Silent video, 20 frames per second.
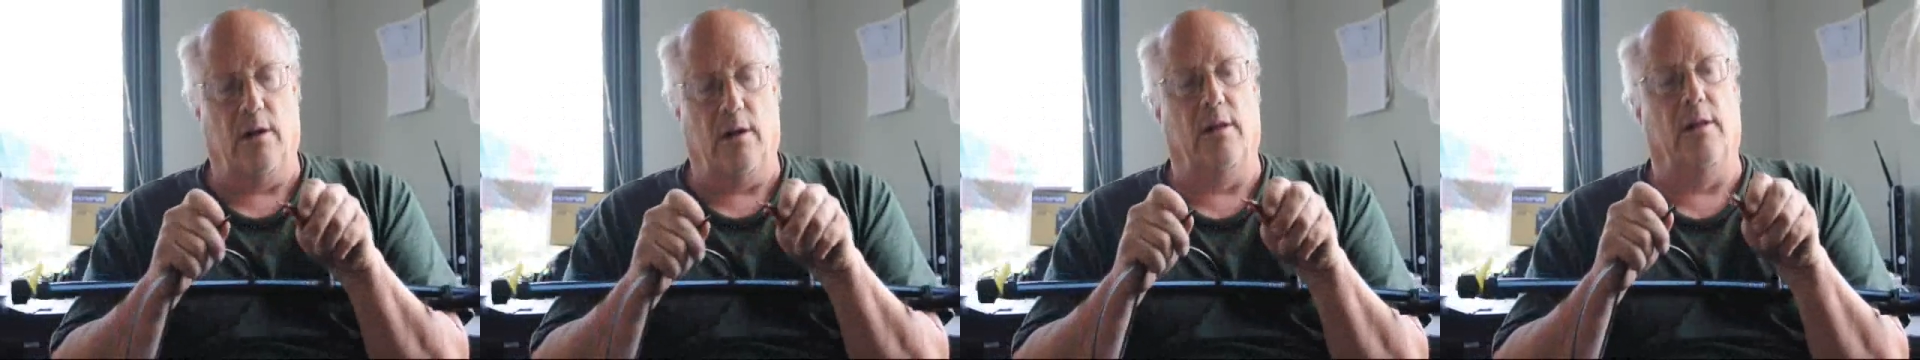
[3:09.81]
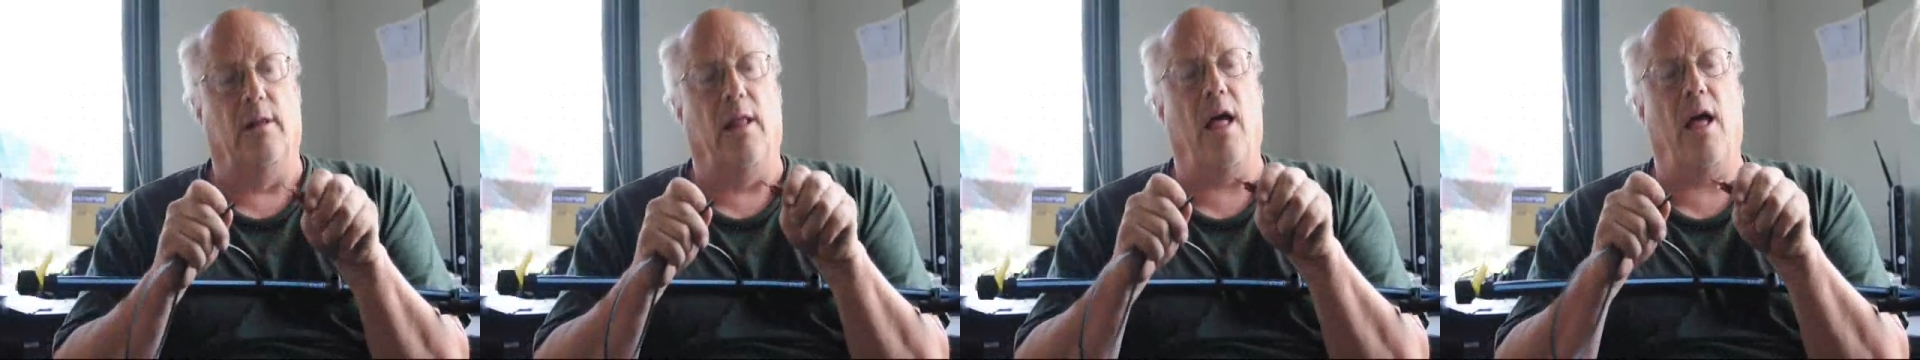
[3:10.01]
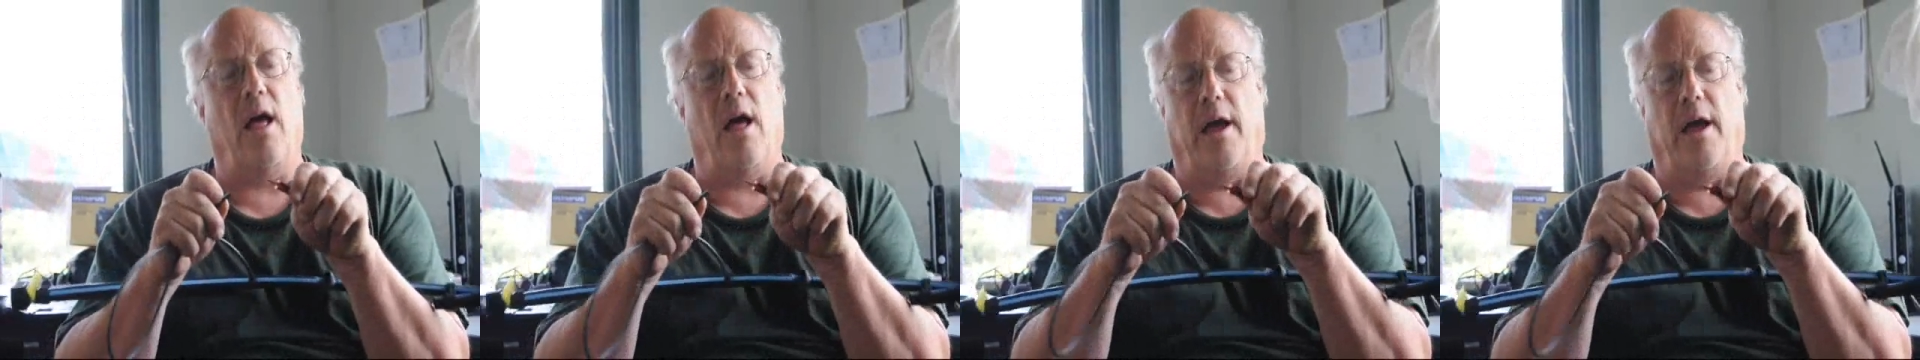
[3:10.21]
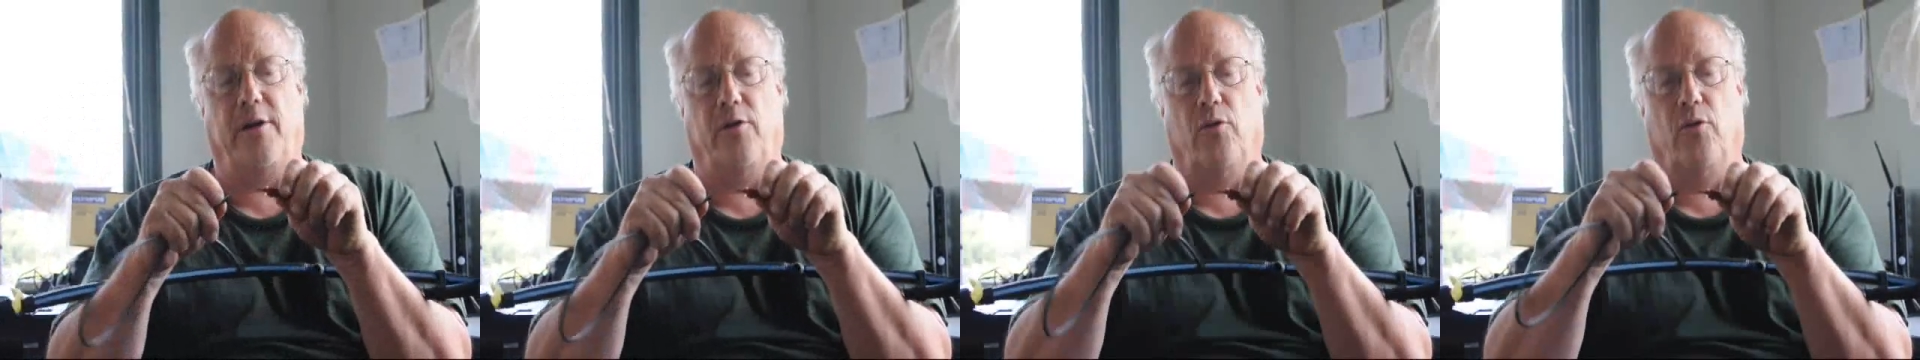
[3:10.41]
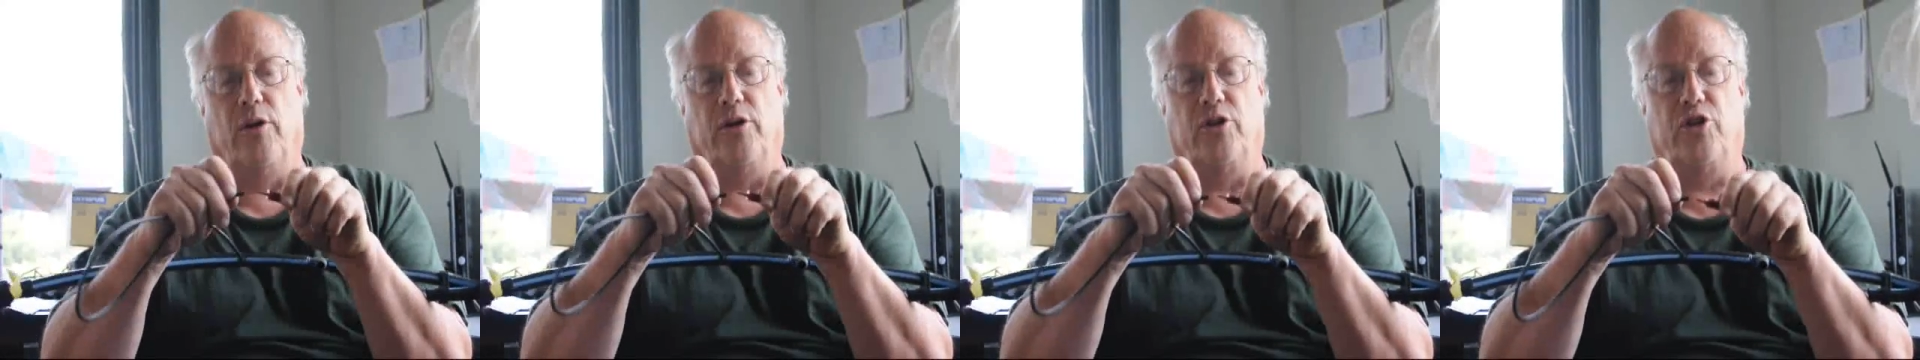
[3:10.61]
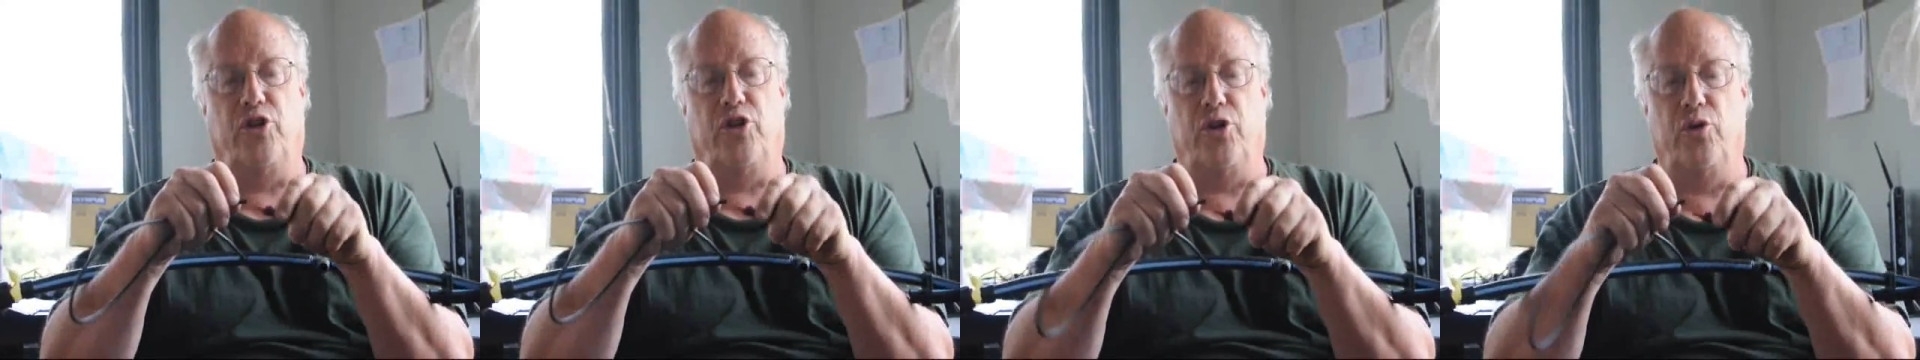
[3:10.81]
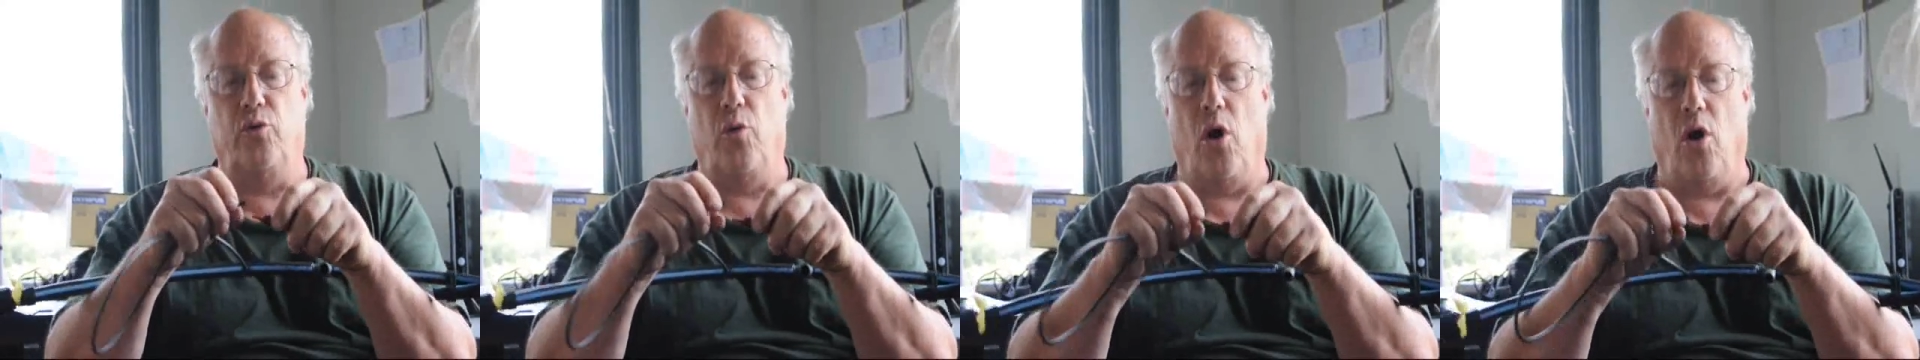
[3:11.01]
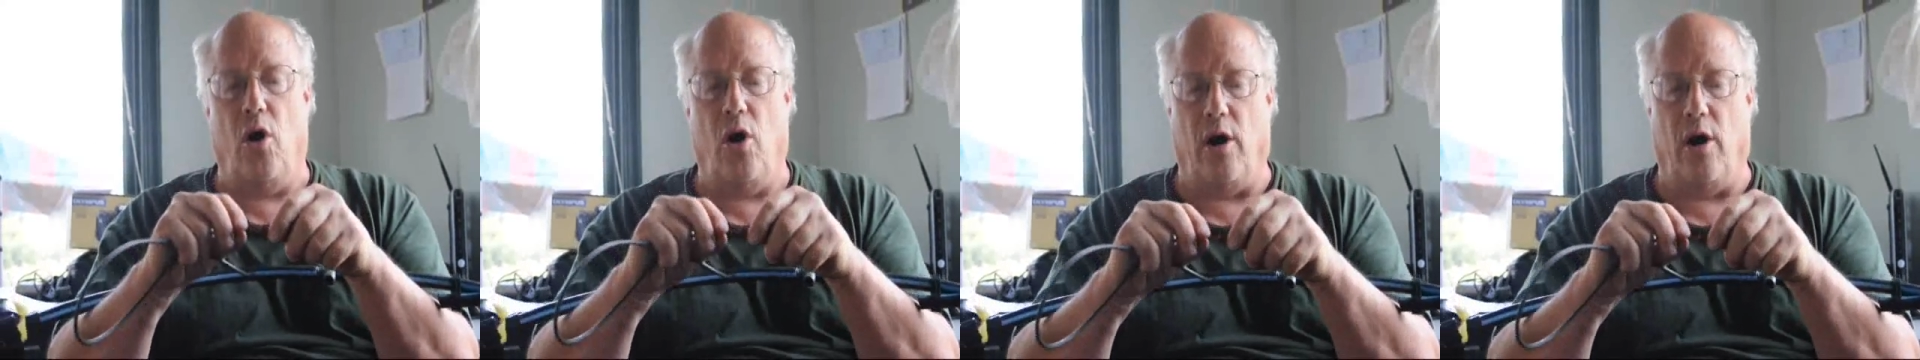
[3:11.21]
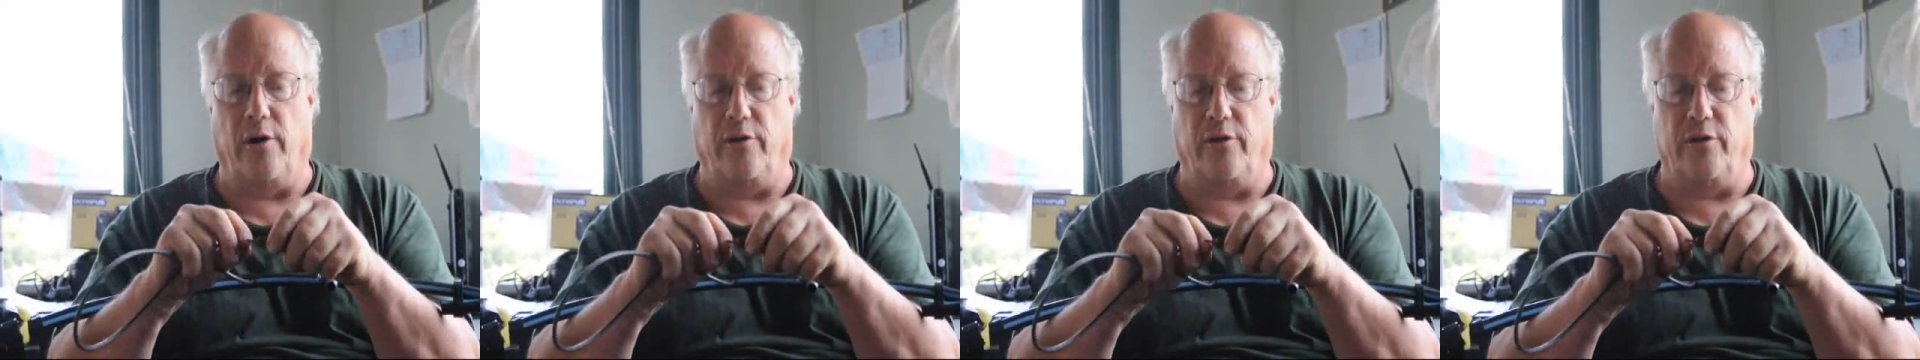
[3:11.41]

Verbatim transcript: line on too hard.